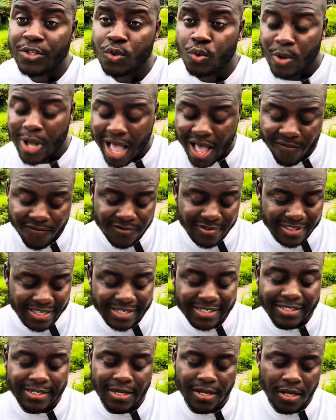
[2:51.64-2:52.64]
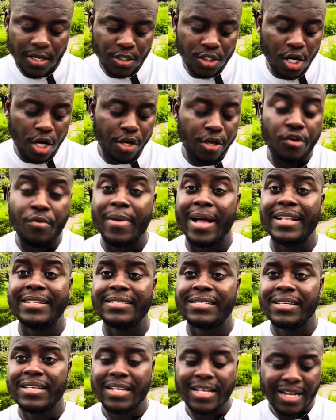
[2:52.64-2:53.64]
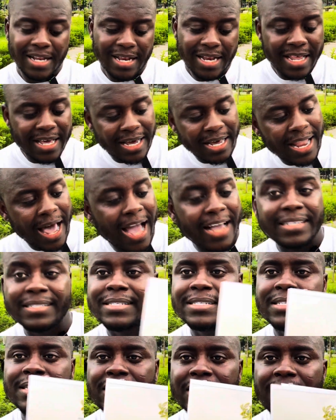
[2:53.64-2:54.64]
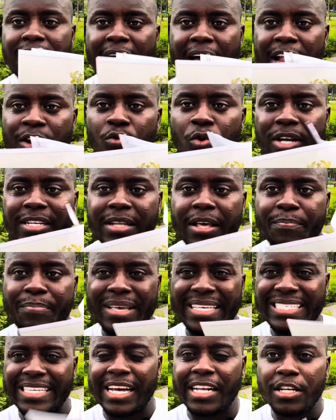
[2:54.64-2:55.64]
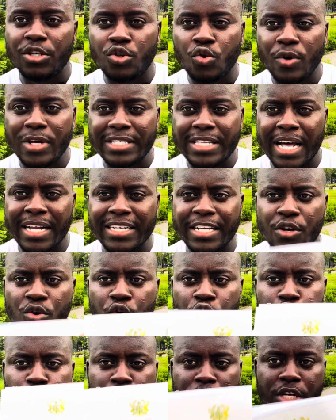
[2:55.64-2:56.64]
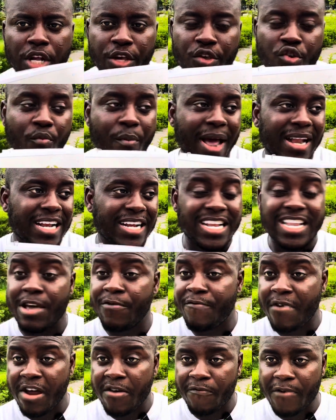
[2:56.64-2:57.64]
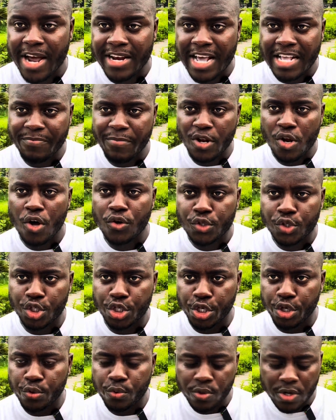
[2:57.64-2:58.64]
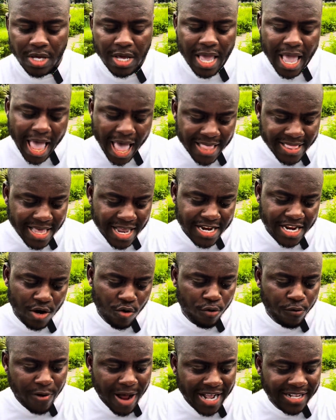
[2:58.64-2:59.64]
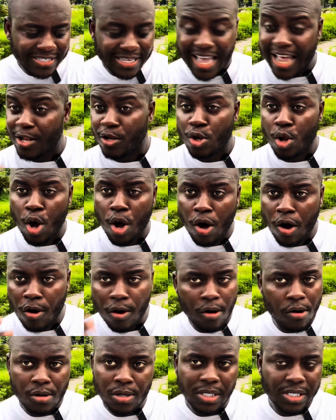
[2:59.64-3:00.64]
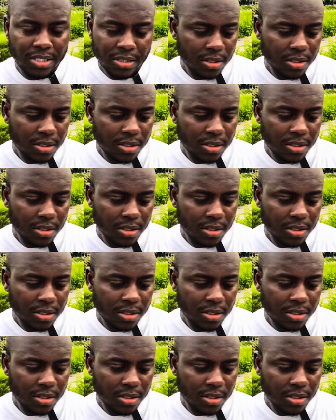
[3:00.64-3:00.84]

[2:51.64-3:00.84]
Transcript: to have this document legalized. And what they basically do is that they go through the document and they verify that it belongs to you, and then they will write a long